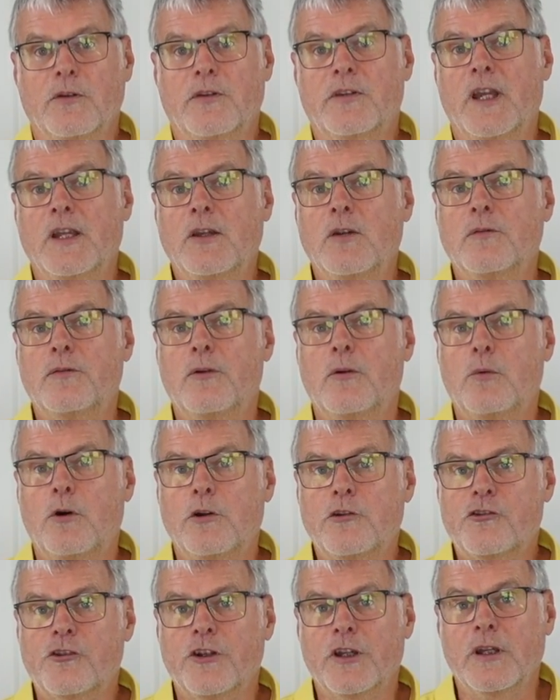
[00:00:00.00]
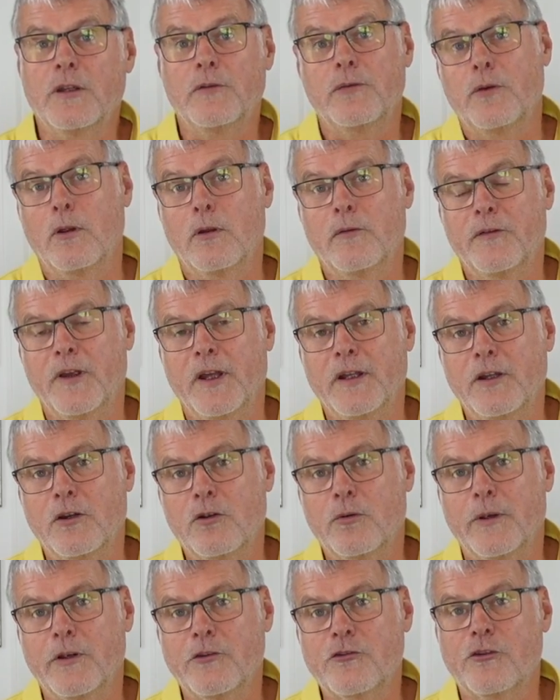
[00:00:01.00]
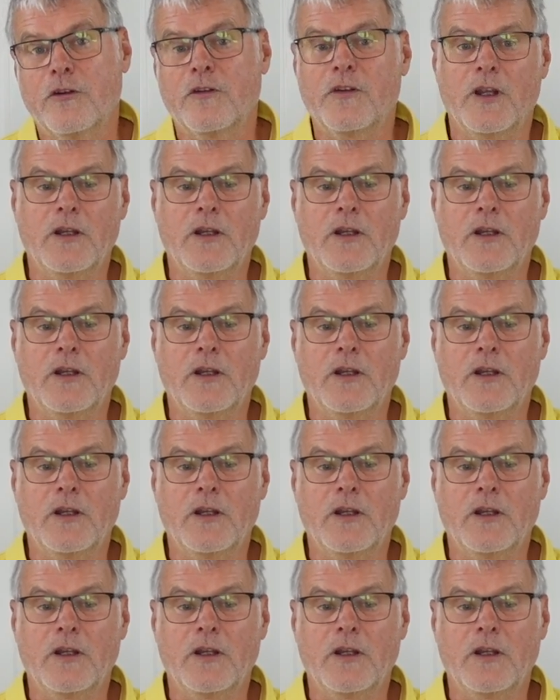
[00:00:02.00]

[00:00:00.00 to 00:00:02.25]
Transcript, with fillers: Thank you for watching. If you have any questions,